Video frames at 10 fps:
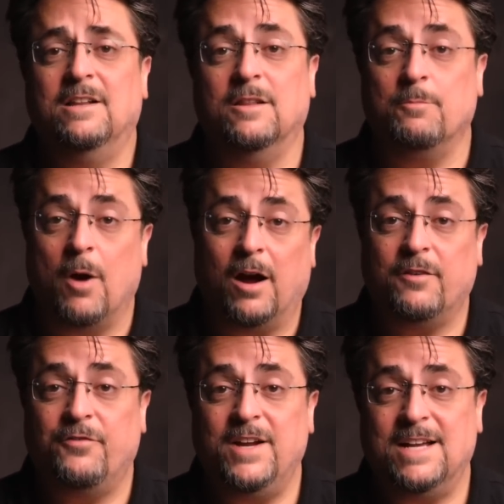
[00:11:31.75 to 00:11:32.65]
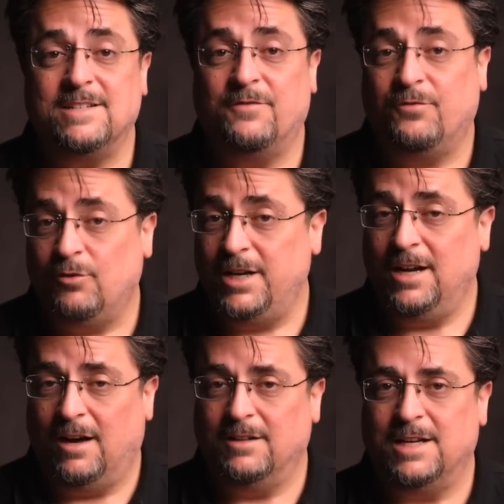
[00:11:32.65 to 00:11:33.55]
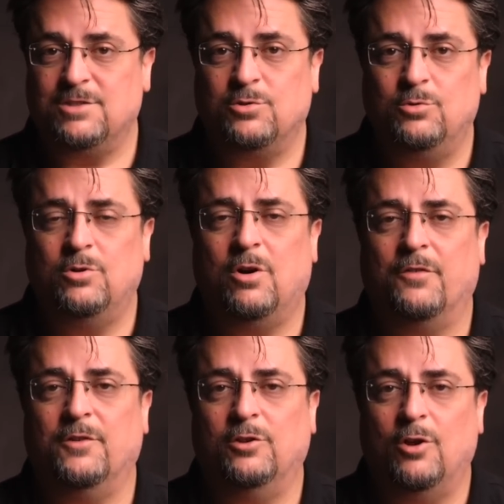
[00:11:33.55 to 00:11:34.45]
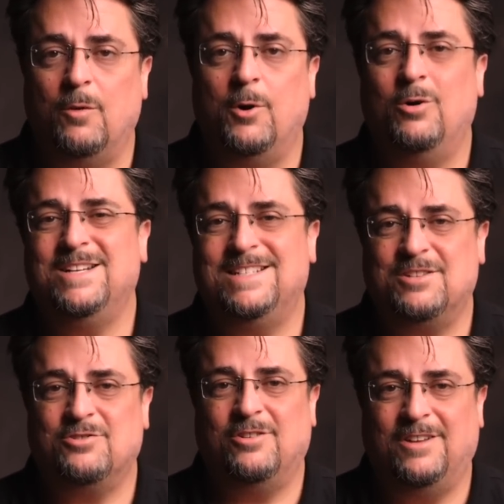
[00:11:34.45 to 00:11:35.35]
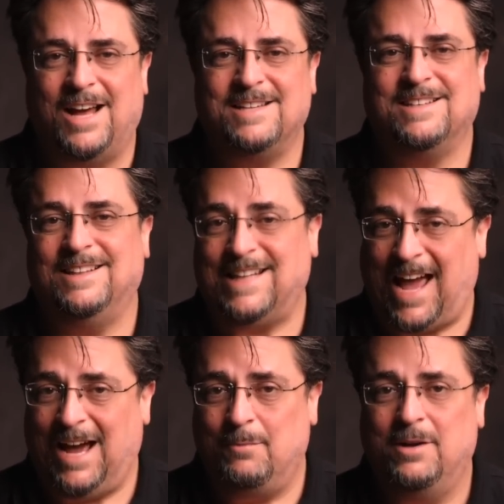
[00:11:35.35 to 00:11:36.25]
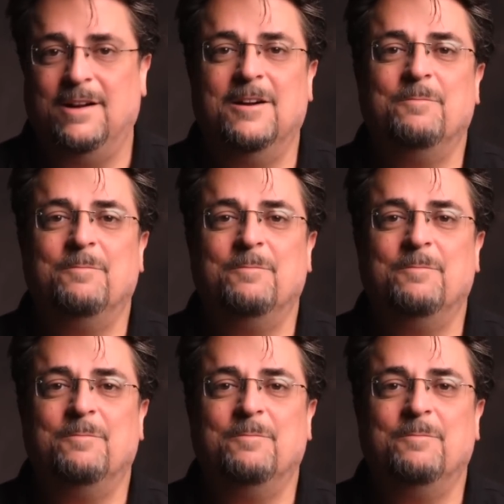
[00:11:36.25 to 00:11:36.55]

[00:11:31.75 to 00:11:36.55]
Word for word: Lomography has a free online tool called the Lomo DigitaLIZA Lab.